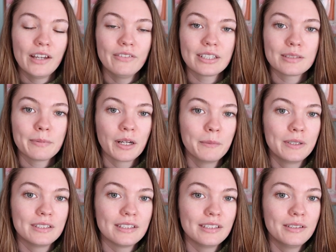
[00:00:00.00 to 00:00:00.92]
I've
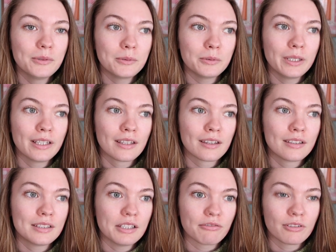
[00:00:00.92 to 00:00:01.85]
experimented with
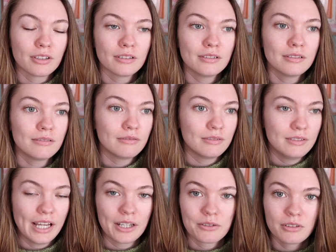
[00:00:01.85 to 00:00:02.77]

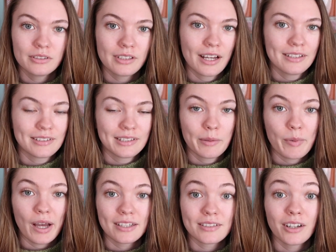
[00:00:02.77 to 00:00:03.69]
different natural dyes in the
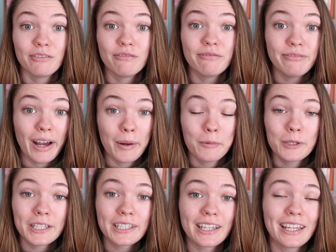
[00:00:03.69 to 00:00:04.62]
past on
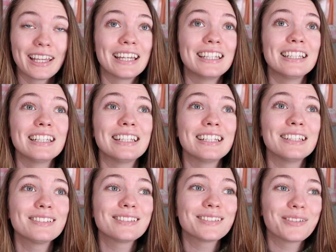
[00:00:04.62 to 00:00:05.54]
fabric and it
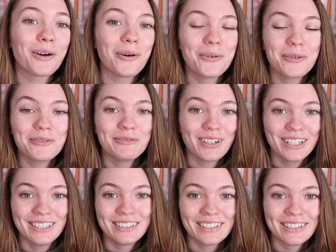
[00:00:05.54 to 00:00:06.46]
is so
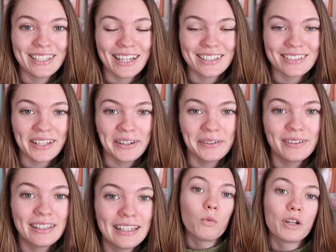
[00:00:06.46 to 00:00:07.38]
fun to test
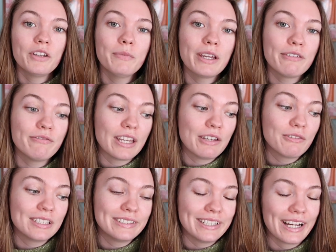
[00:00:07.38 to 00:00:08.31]
out. One of my
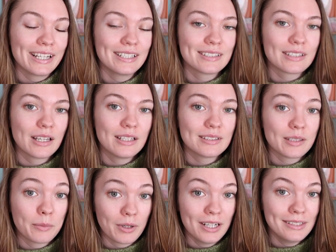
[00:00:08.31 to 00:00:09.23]
favorite dyes,
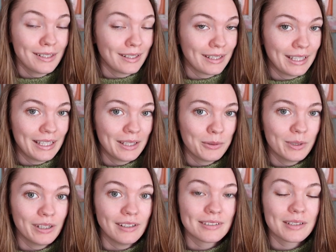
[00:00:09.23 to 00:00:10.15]
surprisingly,
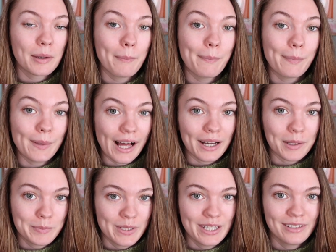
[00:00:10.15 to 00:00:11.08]
was black
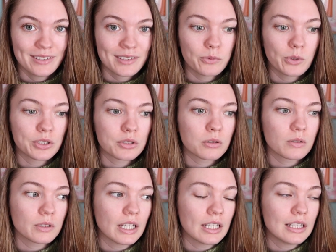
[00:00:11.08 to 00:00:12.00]
beans, which
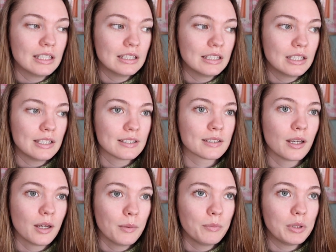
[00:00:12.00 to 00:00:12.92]
create this
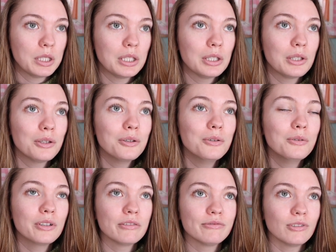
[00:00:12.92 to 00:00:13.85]

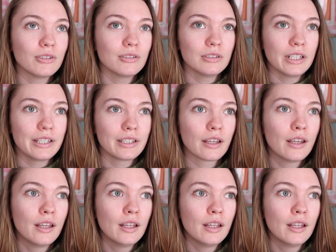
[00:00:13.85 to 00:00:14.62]
beautiful like